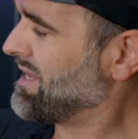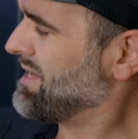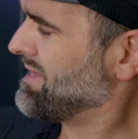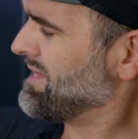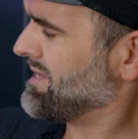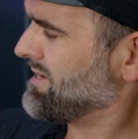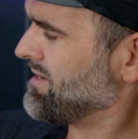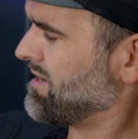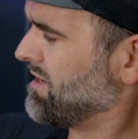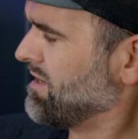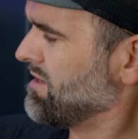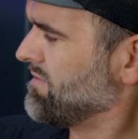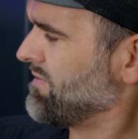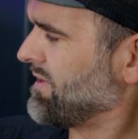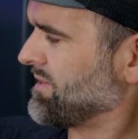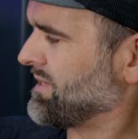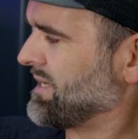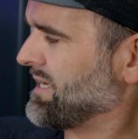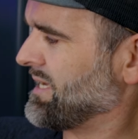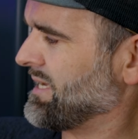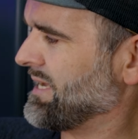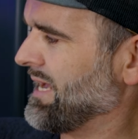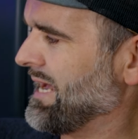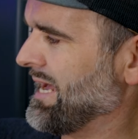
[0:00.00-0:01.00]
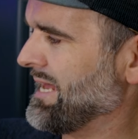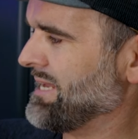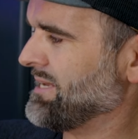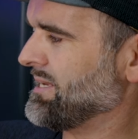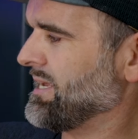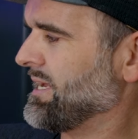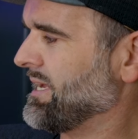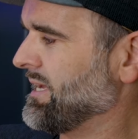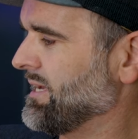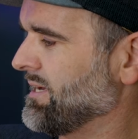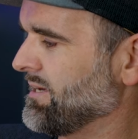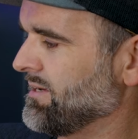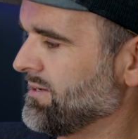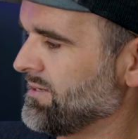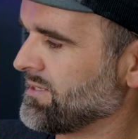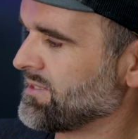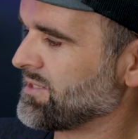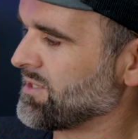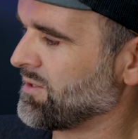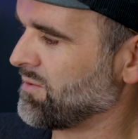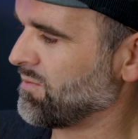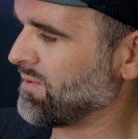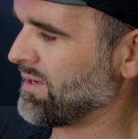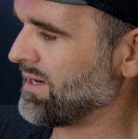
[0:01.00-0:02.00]
And then over on the end here,
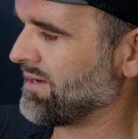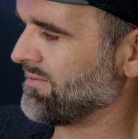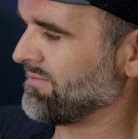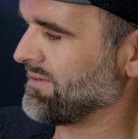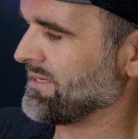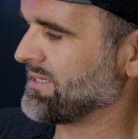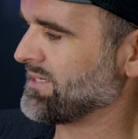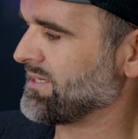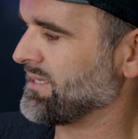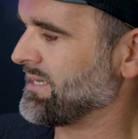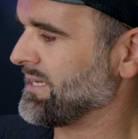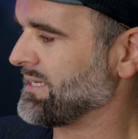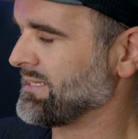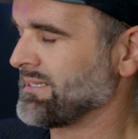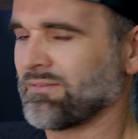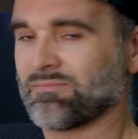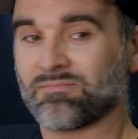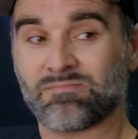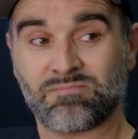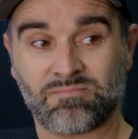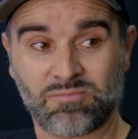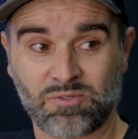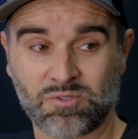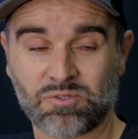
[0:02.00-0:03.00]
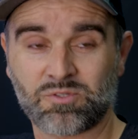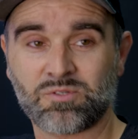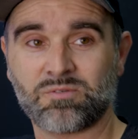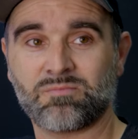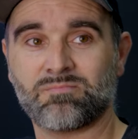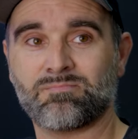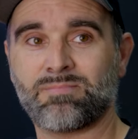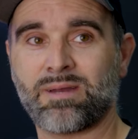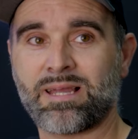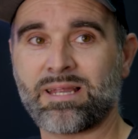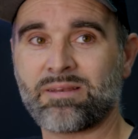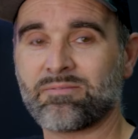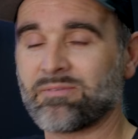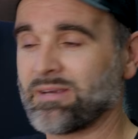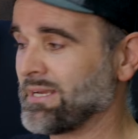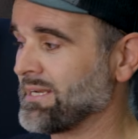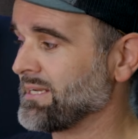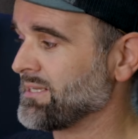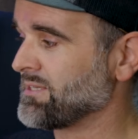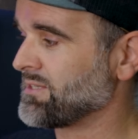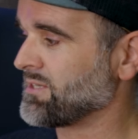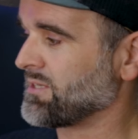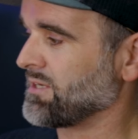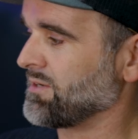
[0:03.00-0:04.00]
so what I've listed is I've done some paint
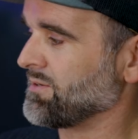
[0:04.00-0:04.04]
readings.